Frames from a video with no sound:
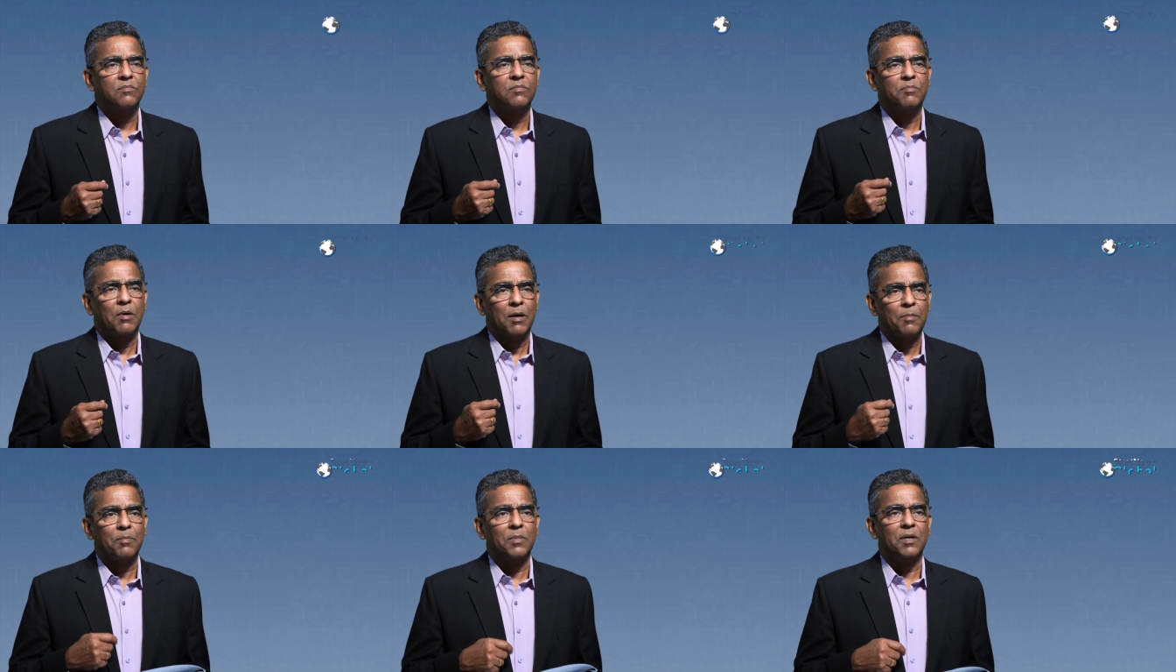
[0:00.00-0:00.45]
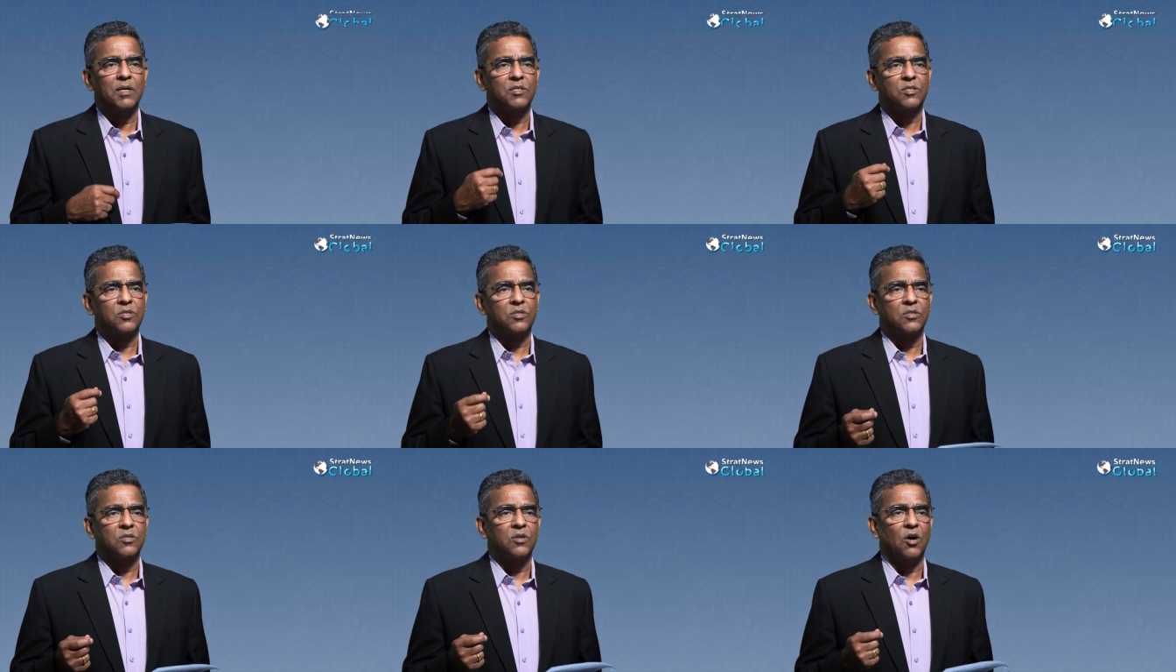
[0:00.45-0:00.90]

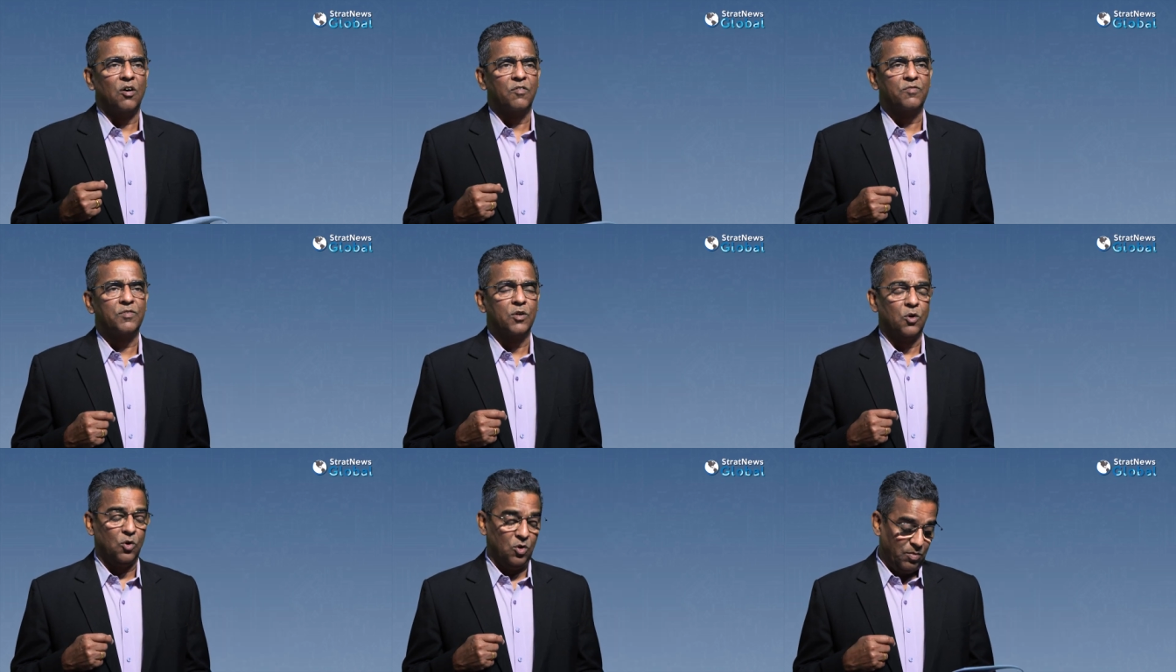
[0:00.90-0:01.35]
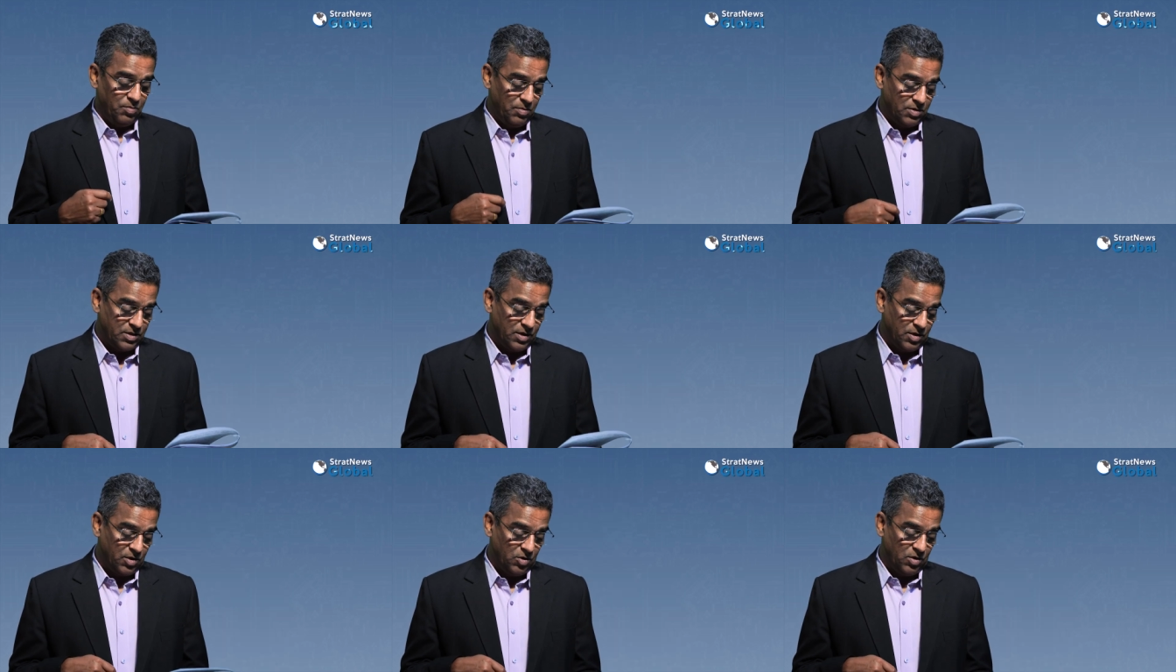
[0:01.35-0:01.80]
members of the
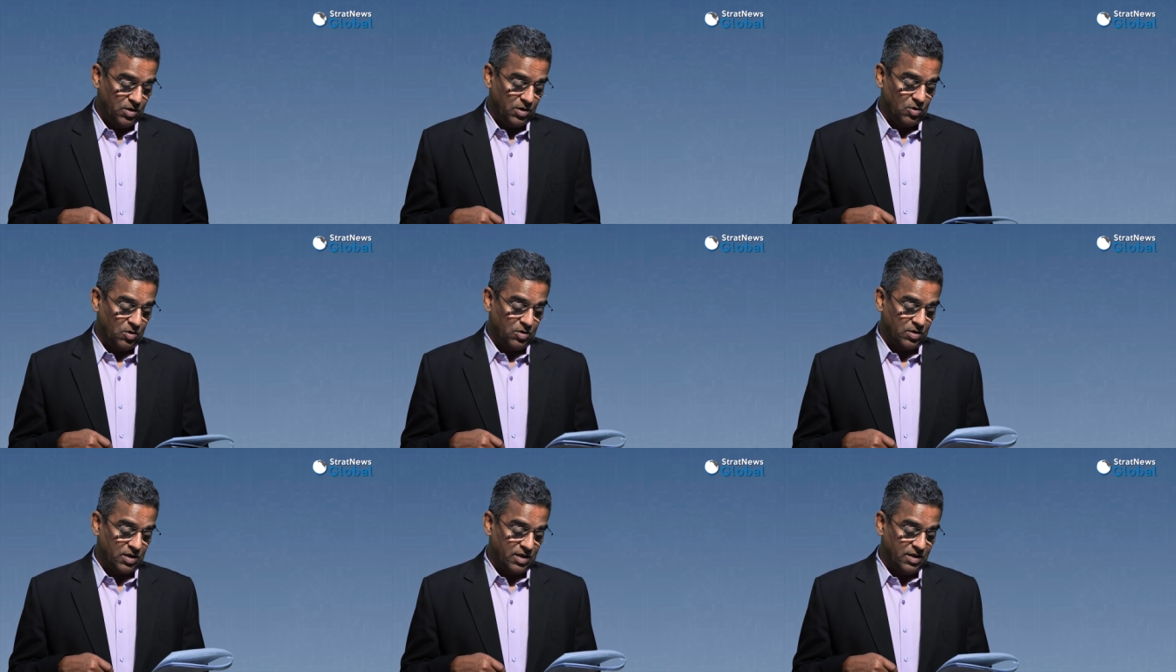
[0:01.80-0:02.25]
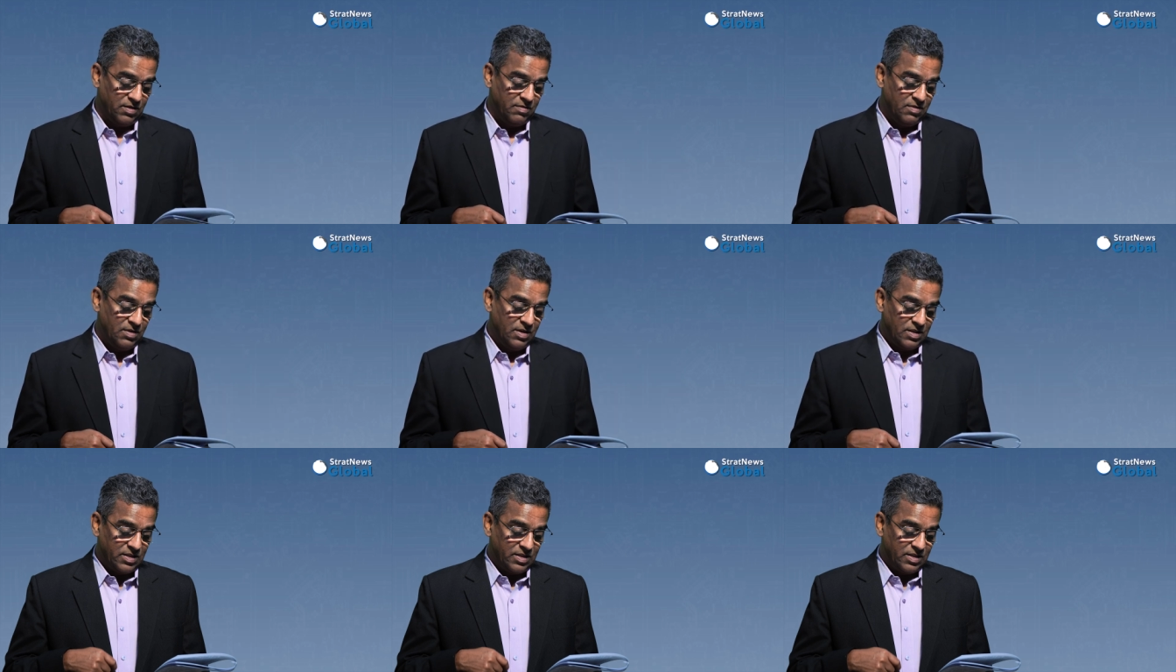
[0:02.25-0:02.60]
Colombo Security Conclave.